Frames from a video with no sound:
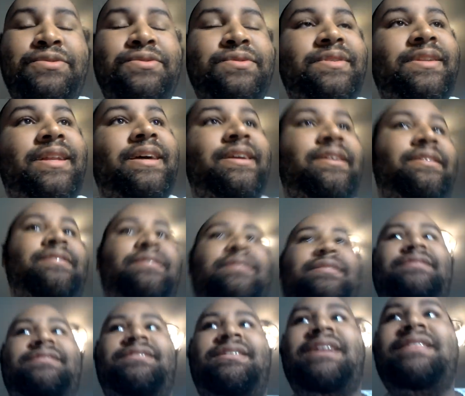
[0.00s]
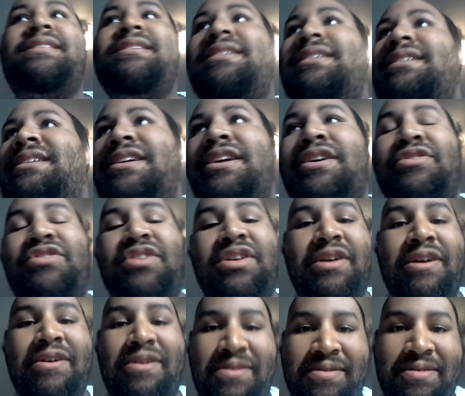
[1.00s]
was like, I think a year
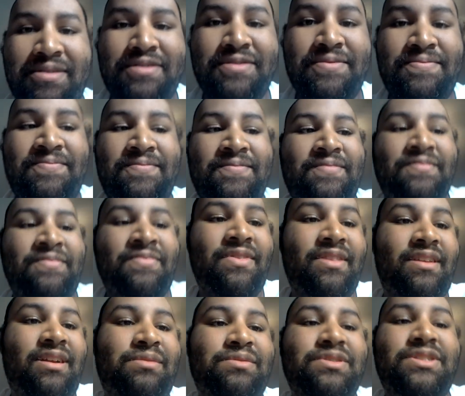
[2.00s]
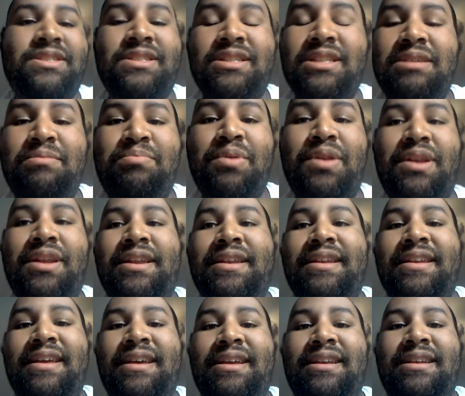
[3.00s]
ago. I was sleeping
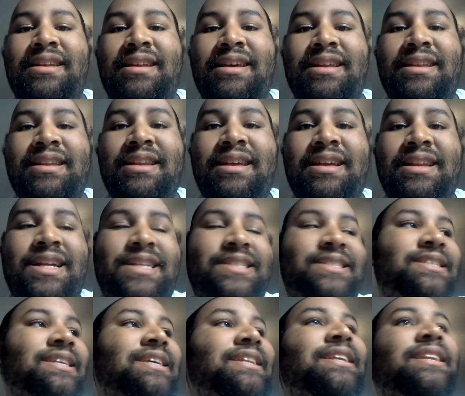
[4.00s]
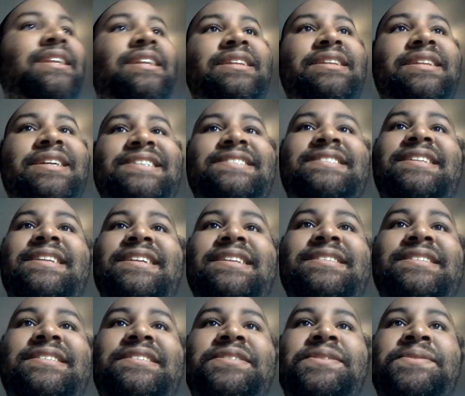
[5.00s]
and I seen in the
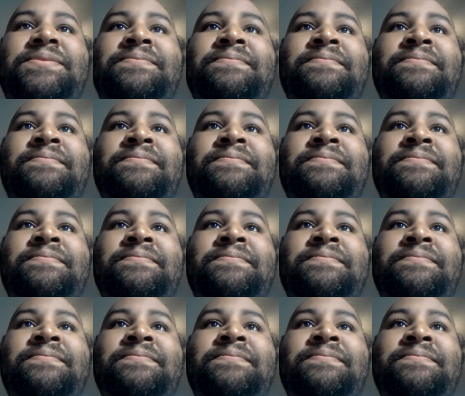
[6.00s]
distance.